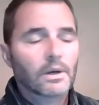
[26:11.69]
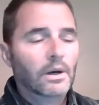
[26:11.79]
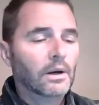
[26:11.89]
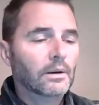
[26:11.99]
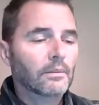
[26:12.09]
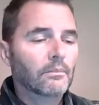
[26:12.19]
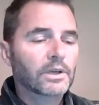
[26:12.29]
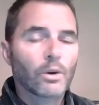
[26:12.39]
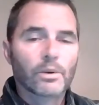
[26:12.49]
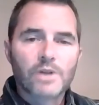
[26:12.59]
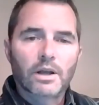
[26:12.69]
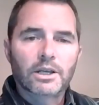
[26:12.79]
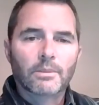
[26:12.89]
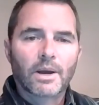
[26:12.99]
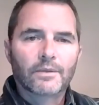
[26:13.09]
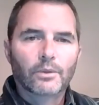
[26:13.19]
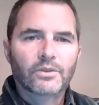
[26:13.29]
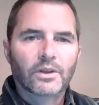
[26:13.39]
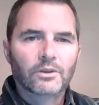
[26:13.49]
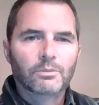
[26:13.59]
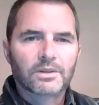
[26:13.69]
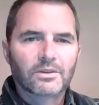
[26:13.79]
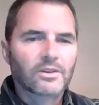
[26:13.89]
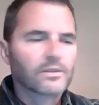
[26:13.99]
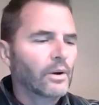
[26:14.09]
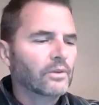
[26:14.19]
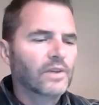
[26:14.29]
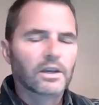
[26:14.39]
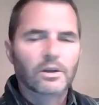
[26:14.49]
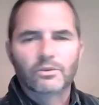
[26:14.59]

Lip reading: when talking about those things, but to sit there and say,